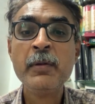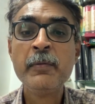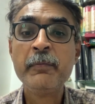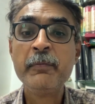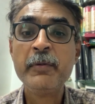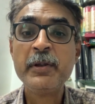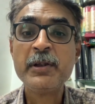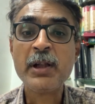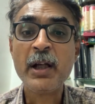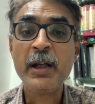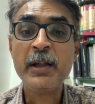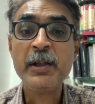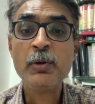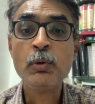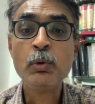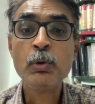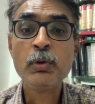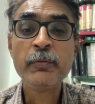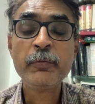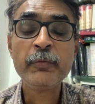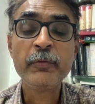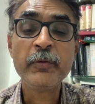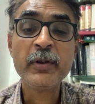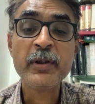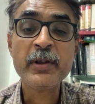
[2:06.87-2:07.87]
which I
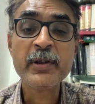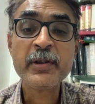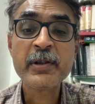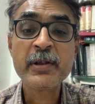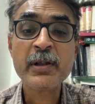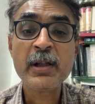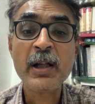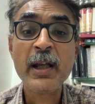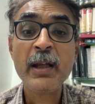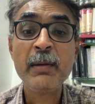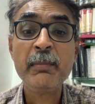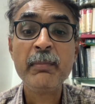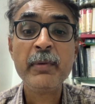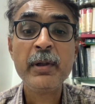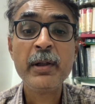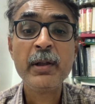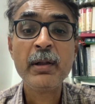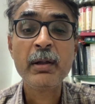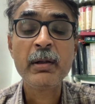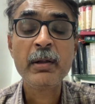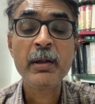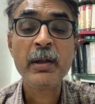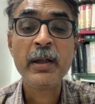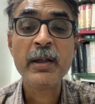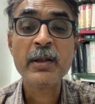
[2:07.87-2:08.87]
used first time in
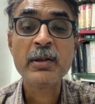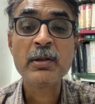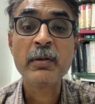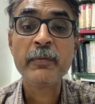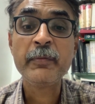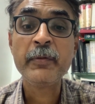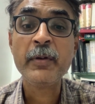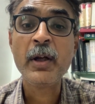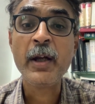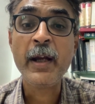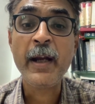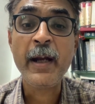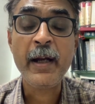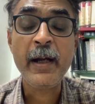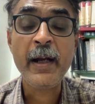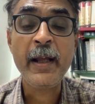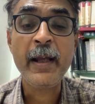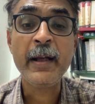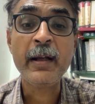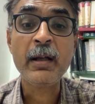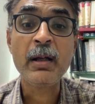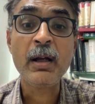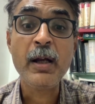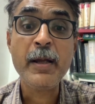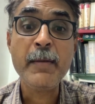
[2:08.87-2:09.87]
a case of a
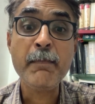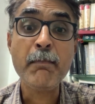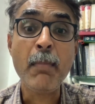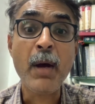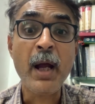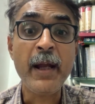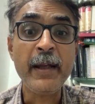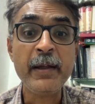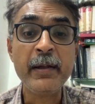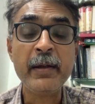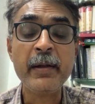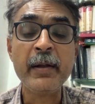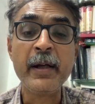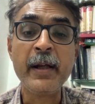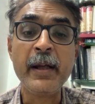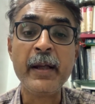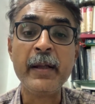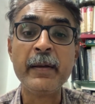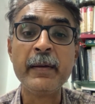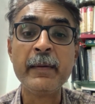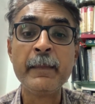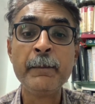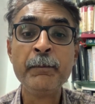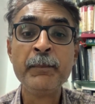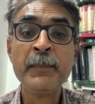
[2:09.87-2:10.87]
headache, a
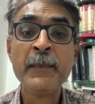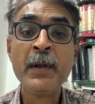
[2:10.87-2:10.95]
migraine.